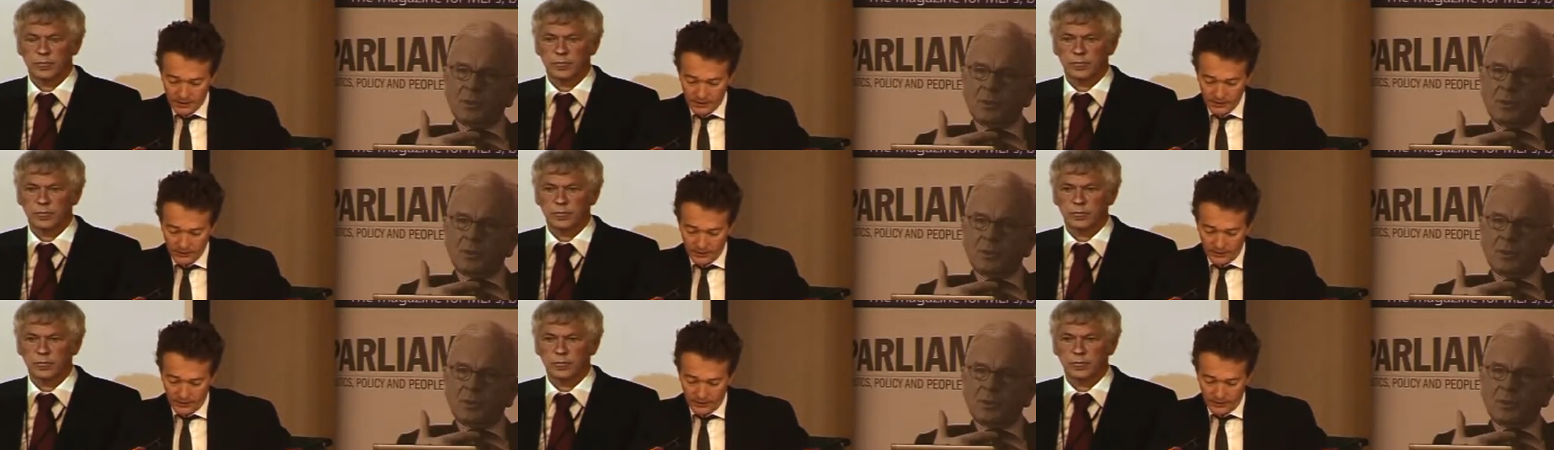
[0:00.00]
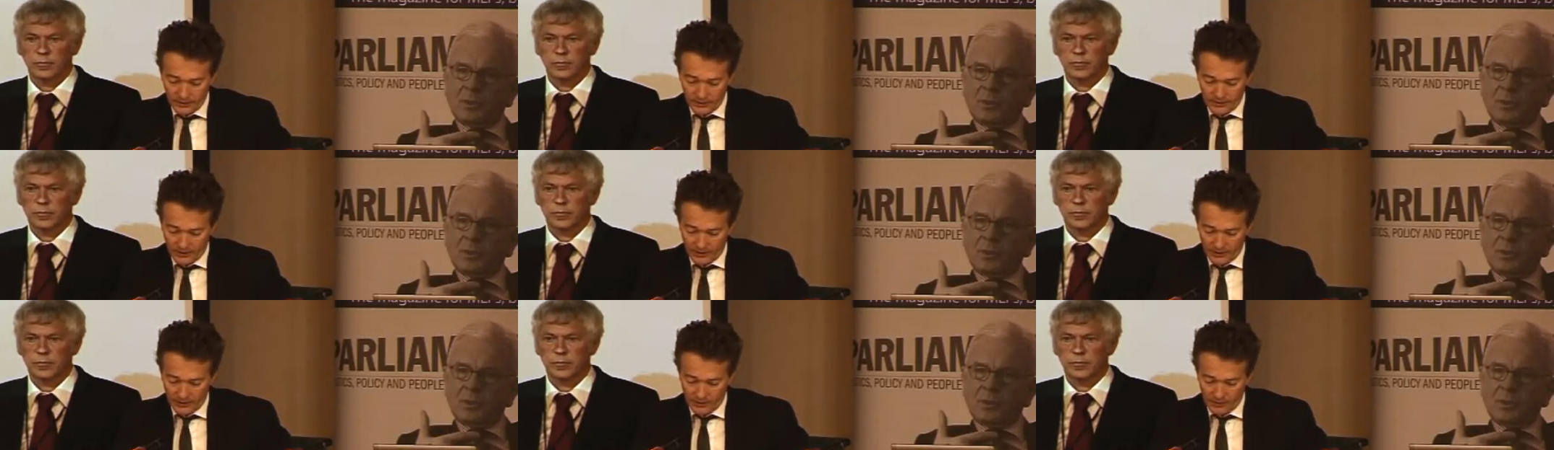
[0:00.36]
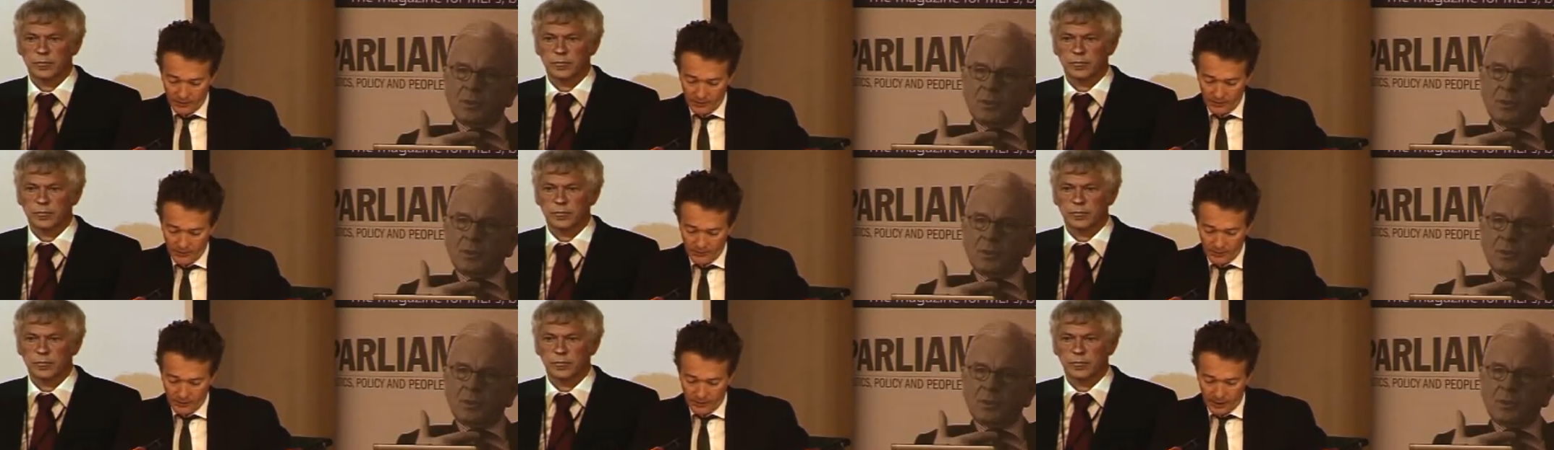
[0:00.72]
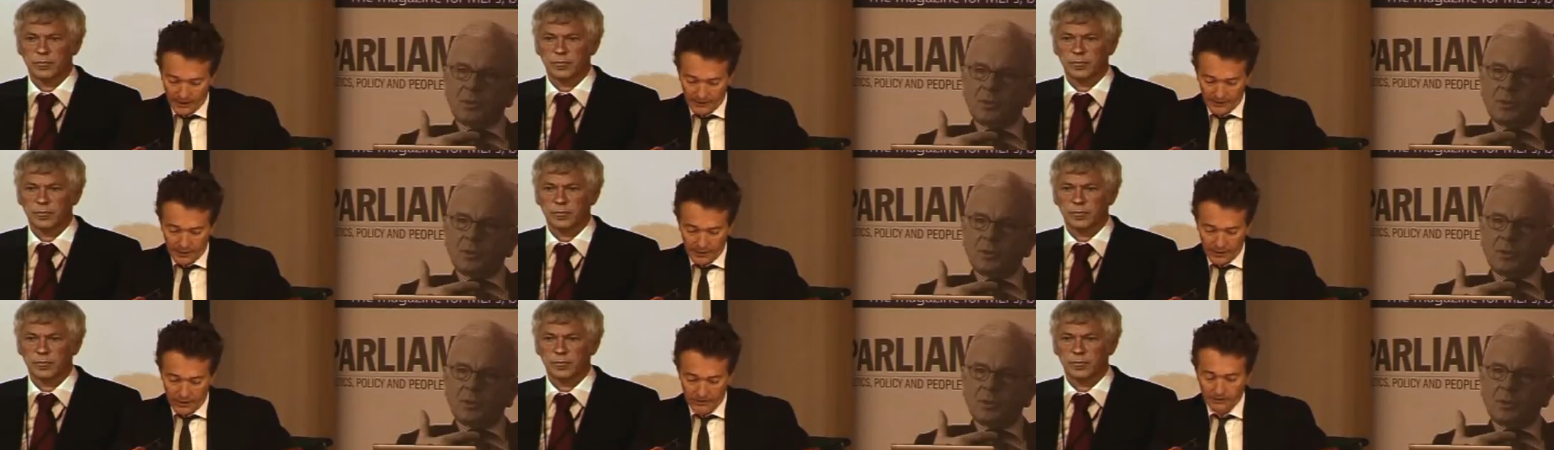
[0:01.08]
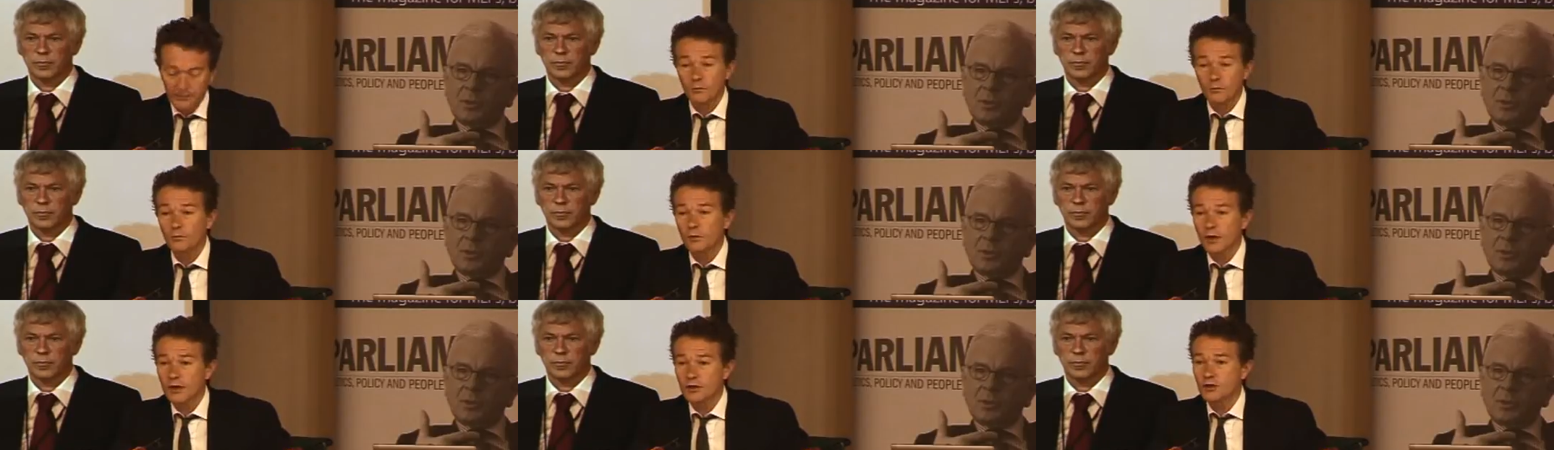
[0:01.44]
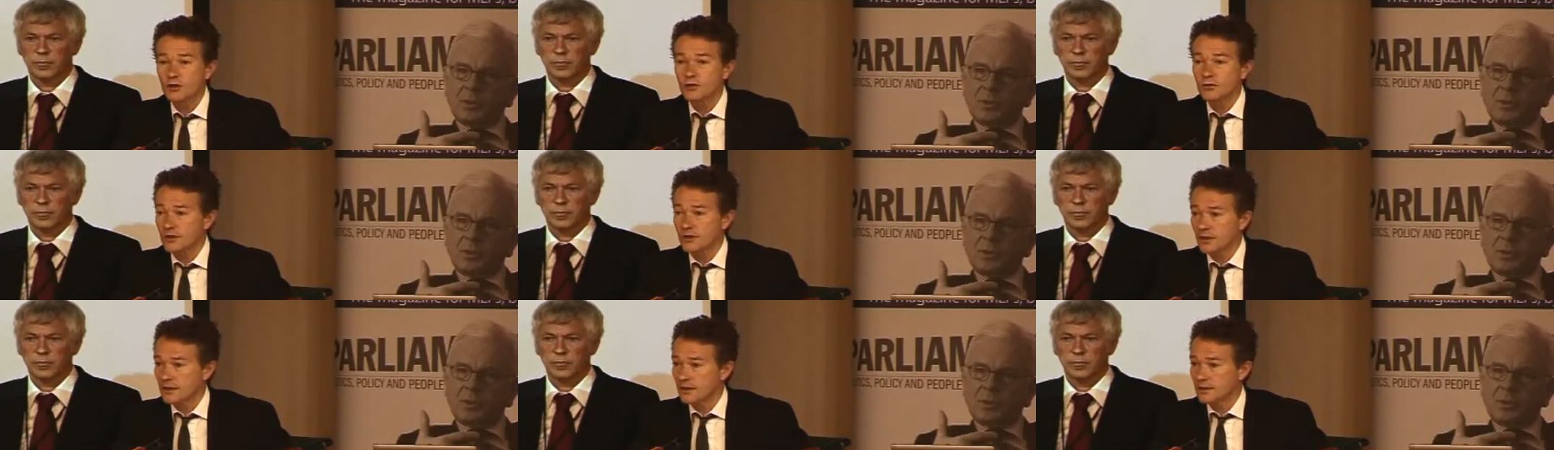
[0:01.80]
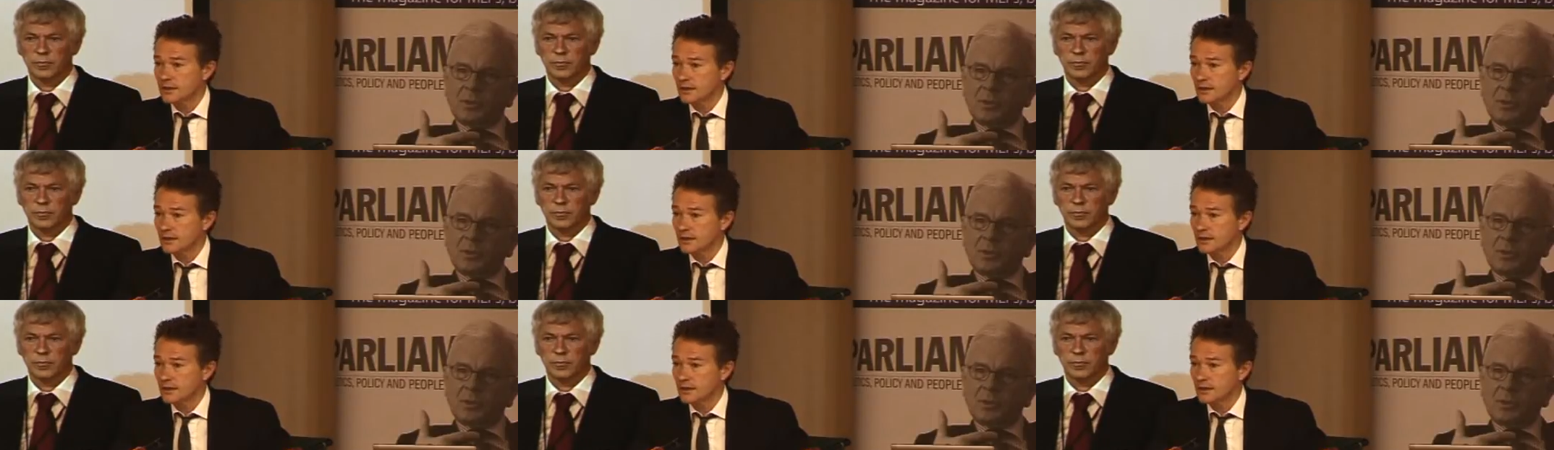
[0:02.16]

Speaker 1: deal with, uh, with black carbon, and where should the